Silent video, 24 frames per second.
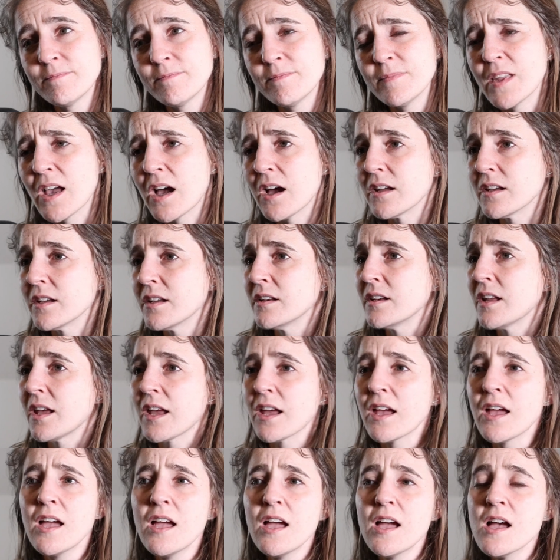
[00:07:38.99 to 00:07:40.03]
Not in
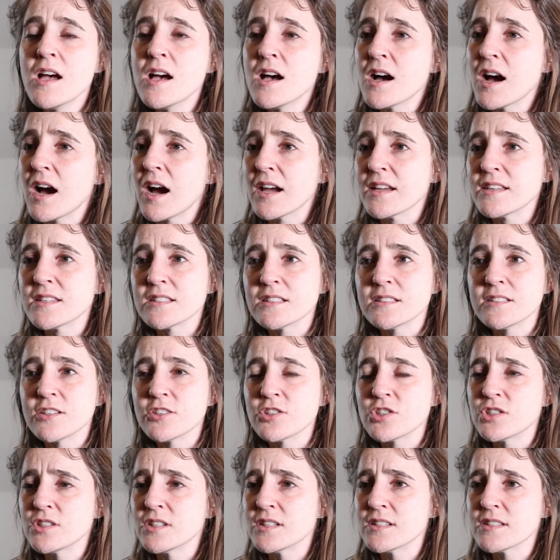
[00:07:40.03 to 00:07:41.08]
a
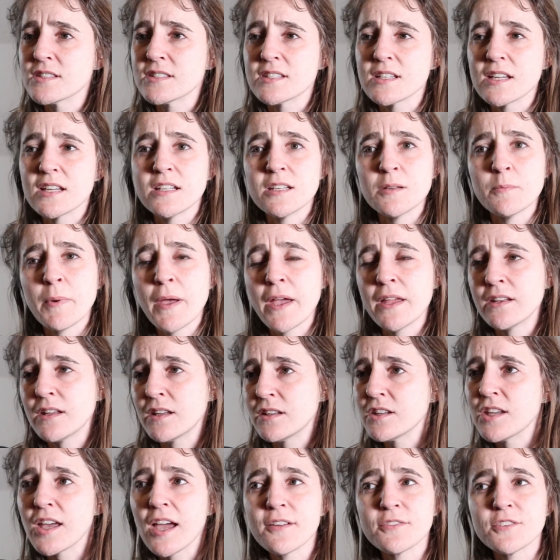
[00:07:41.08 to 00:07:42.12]
isolationist,
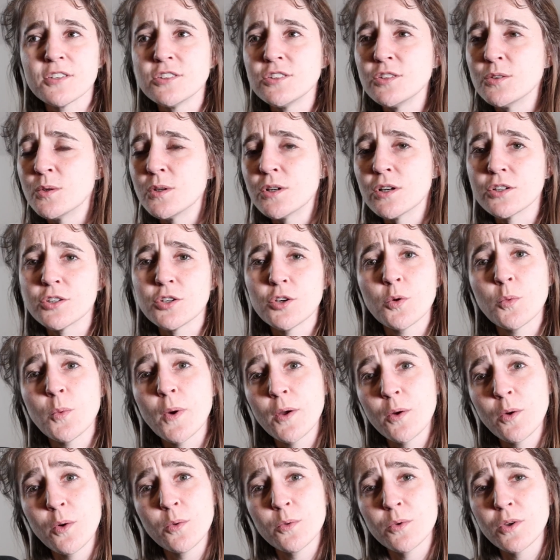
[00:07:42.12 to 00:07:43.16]
independent, you have to do it on your
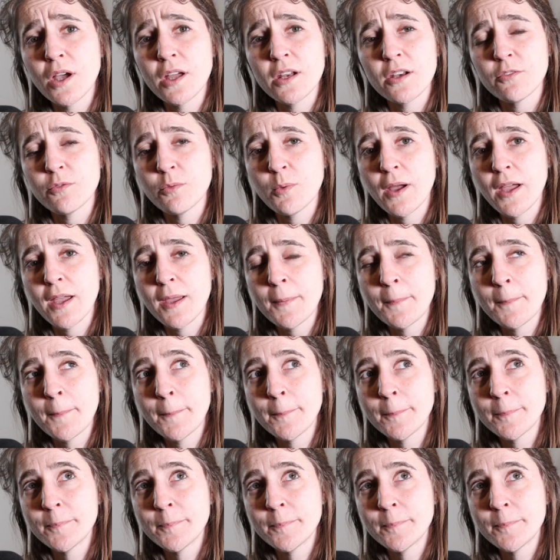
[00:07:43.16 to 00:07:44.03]
own kind of way.